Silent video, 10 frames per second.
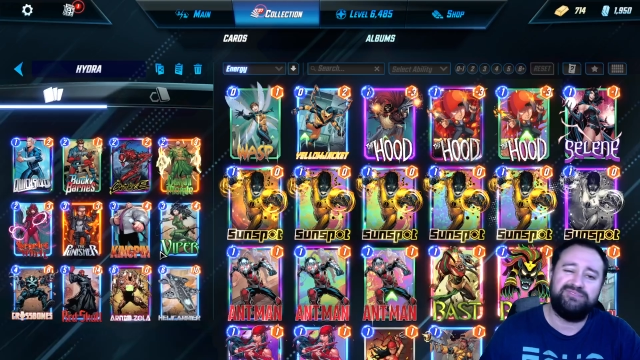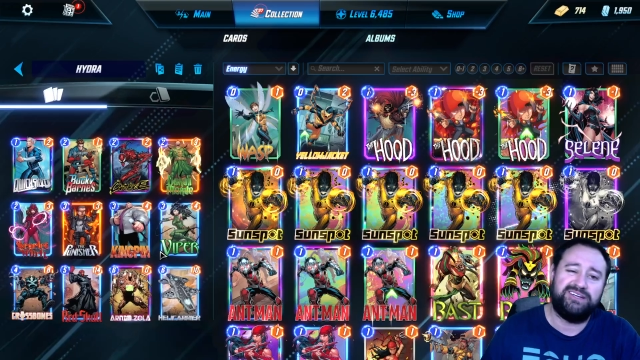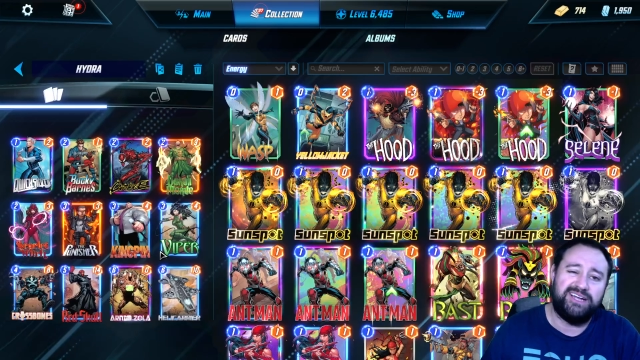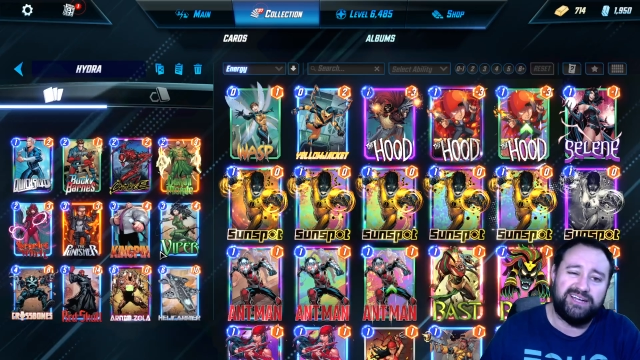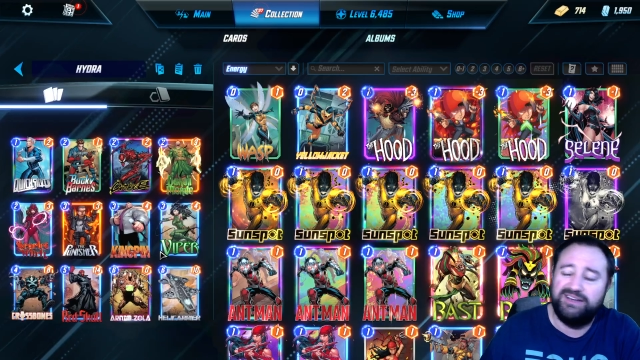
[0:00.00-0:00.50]

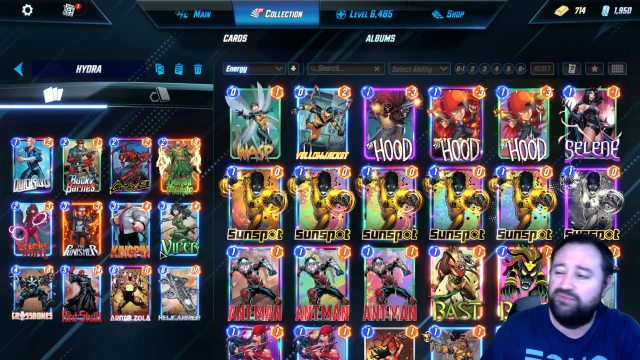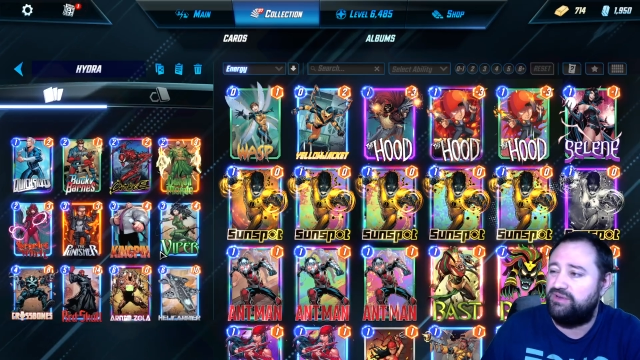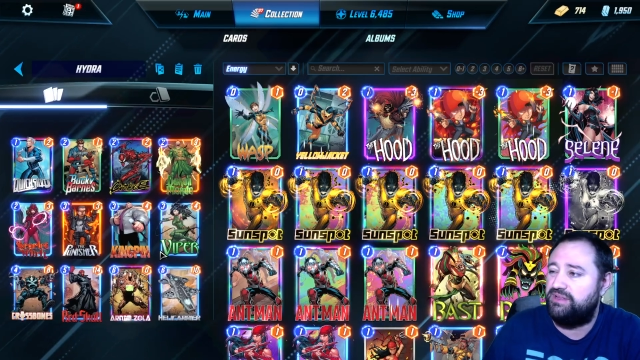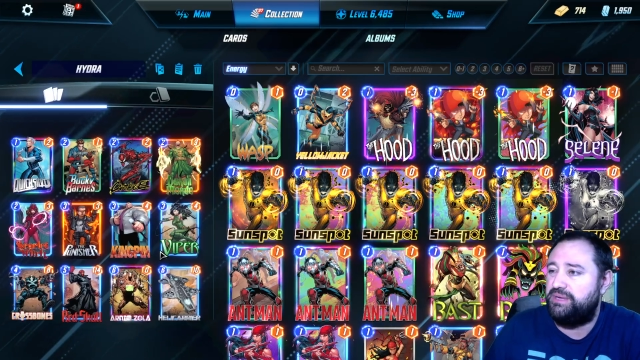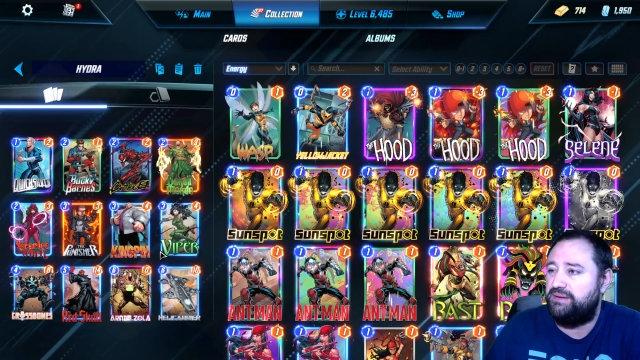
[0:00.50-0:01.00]
not going to
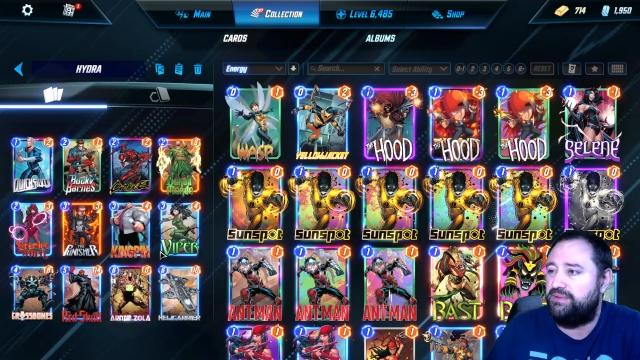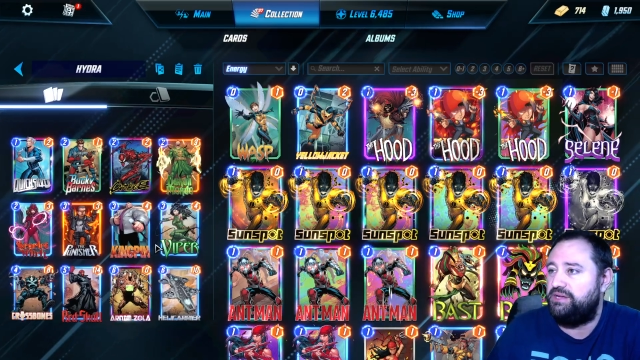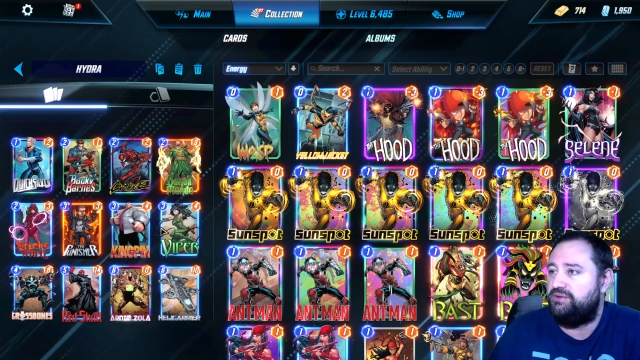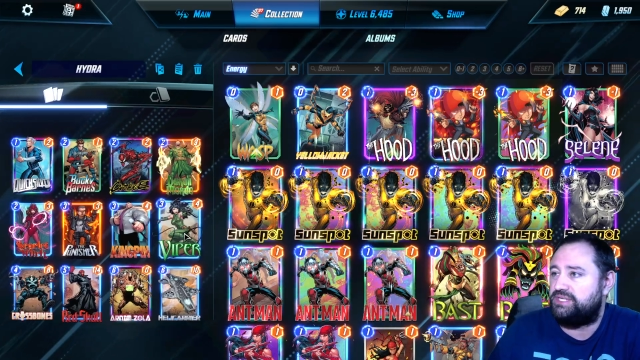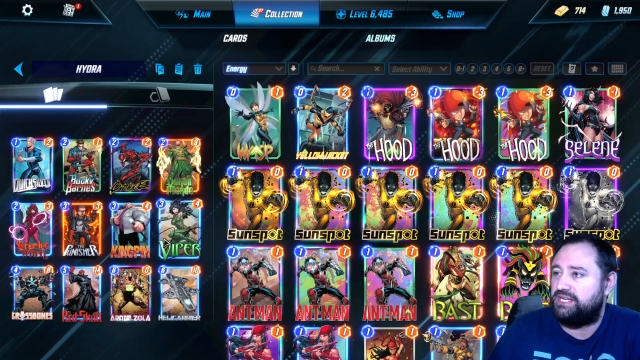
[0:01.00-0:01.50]
really be able to
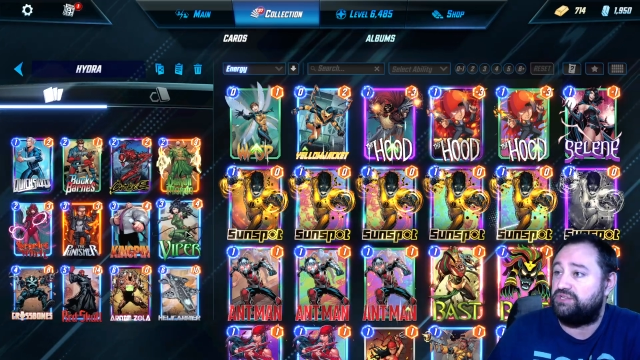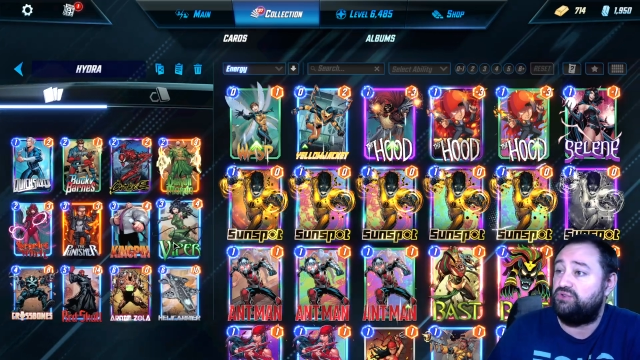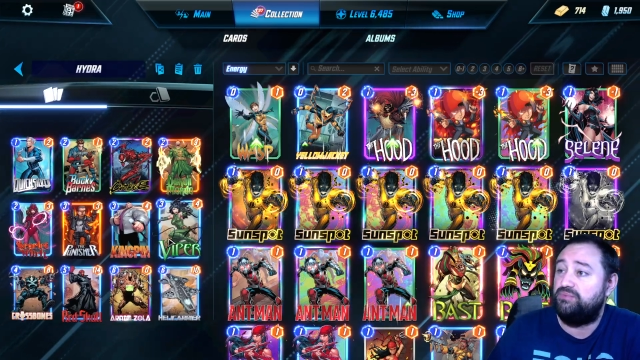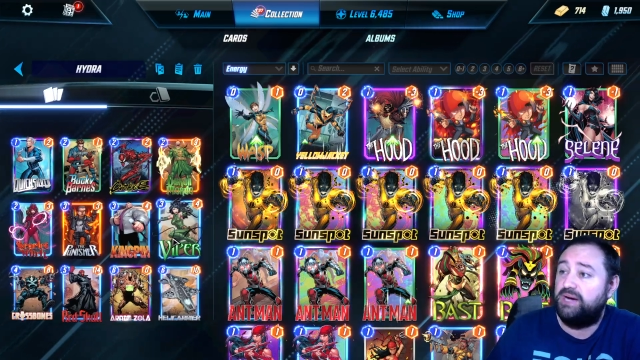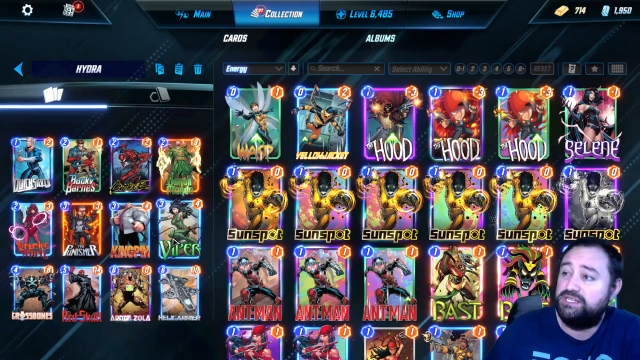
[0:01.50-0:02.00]
use that too
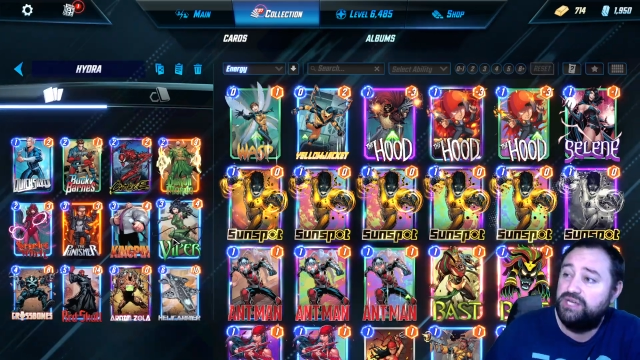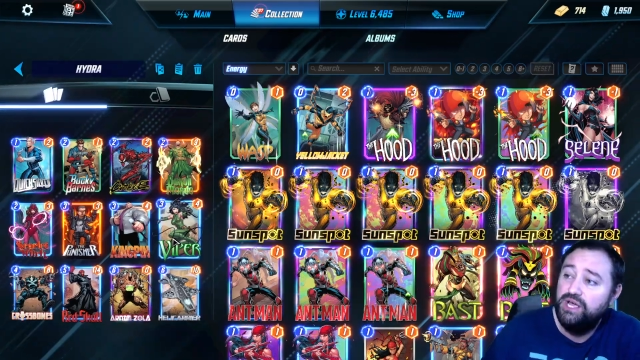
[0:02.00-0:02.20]
much.